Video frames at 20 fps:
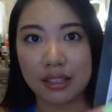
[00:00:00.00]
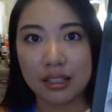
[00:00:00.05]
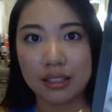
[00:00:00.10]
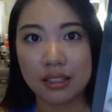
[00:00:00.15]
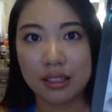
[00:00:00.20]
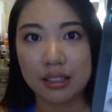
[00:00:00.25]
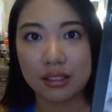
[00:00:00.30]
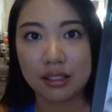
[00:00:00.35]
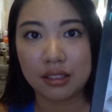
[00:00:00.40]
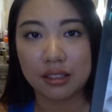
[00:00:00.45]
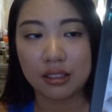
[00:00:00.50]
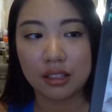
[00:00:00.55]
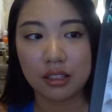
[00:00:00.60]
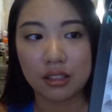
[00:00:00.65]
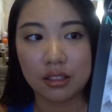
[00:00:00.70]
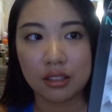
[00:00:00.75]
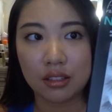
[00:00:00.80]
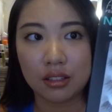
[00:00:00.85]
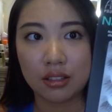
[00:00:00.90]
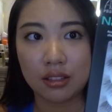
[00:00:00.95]
This is in
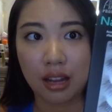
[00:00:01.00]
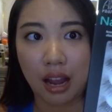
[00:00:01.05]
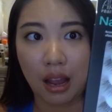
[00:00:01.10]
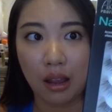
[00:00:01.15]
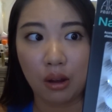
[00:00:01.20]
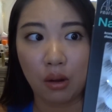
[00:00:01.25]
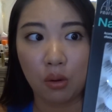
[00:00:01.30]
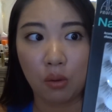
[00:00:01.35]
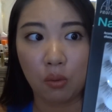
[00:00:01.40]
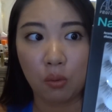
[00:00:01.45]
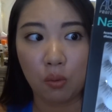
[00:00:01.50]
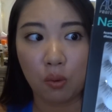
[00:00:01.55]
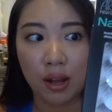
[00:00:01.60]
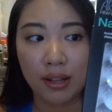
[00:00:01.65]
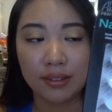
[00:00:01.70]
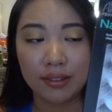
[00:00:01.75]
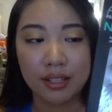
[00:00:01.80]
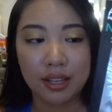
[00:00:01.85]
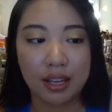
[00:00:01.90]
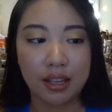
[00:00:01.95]
the style
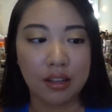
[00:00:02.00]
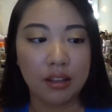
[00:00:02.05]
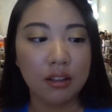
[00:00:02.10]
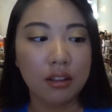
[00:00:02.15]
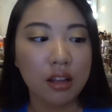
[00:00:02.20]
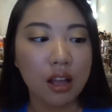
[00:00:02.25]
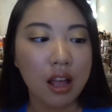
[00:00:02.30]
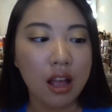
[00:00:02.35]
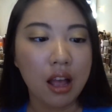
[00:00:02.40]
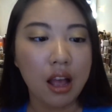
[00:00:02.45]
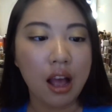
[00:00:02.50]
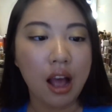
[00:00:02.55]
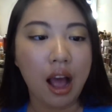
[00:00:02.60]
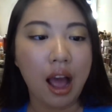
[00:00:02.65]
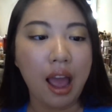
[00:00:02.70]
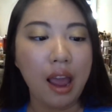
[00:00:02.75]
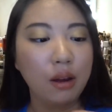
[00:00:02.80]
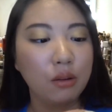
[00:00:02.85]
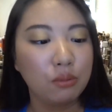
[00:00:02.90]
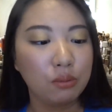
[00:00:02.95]
110.
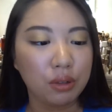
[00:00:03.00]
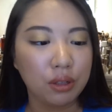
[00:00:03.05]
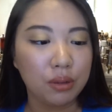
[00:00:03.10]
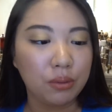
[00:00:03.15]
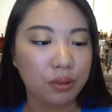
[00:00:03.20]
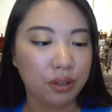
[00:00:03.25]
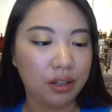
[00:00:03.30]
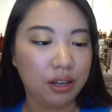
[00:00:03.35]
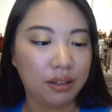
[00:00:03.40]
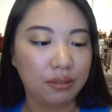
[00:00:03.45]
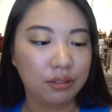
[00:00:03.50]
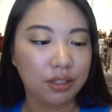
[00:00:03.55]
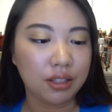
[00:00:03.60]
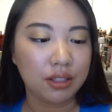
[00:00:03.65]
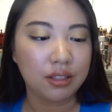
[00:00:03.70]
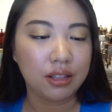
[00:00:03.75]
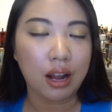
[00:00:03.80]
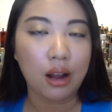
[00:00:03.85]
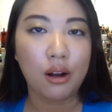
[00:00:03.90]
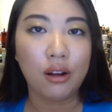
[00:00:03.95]
I really, really love
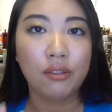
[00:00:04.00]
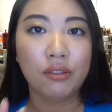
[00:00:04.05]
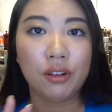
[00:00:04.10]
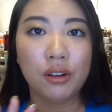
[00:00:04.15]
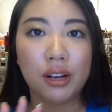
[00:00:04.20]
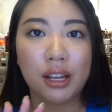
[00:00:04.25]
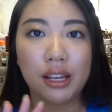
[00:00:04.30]
this style. I feel